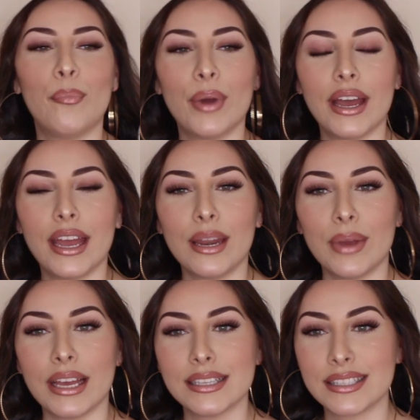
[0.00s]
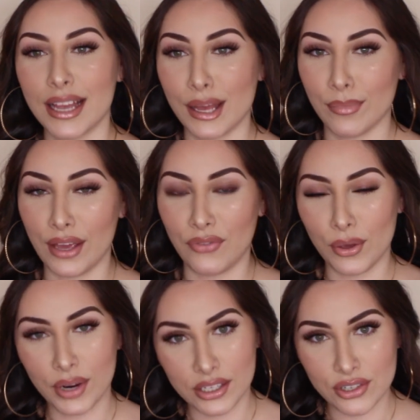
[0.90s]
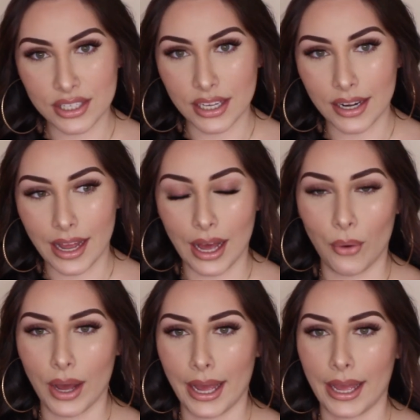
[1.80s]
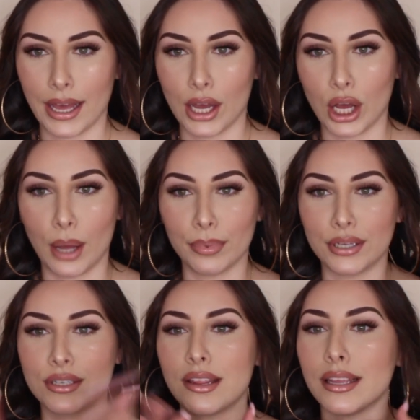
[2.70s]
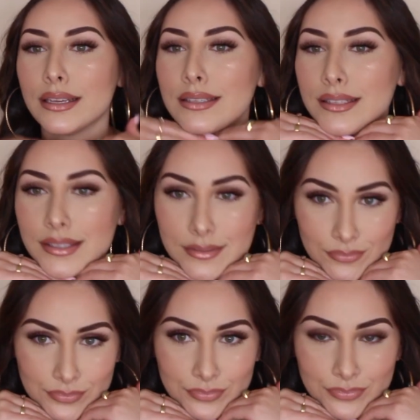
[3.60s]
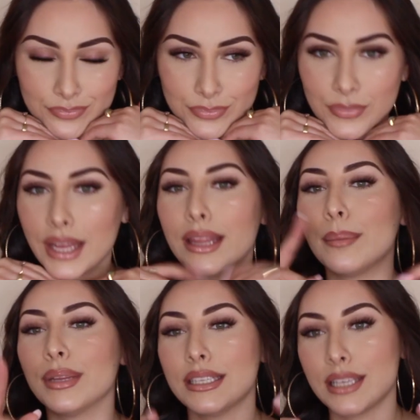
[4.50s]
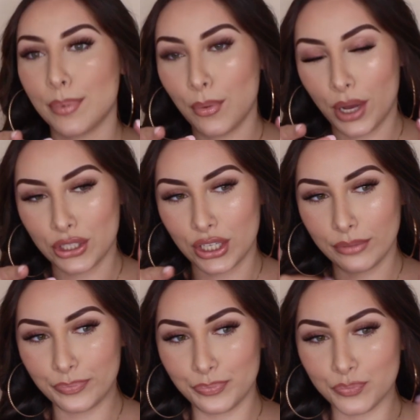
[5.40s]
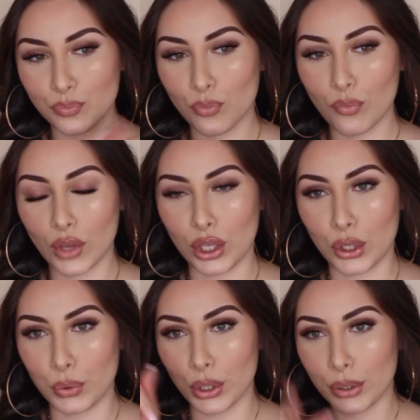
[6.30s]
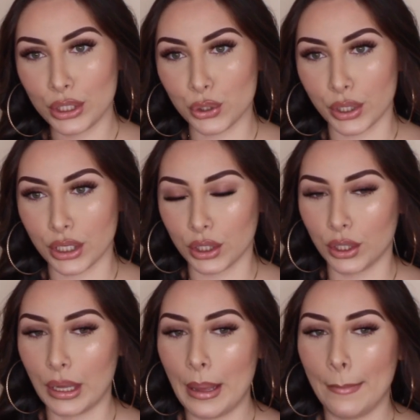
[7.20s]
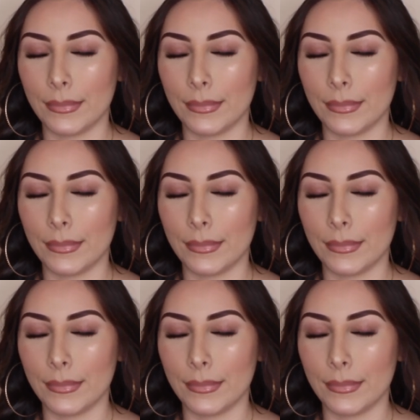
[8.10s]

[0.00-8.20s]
But anyways, if you are interested in how I accomplish this, then please keep on watching. You know the drill.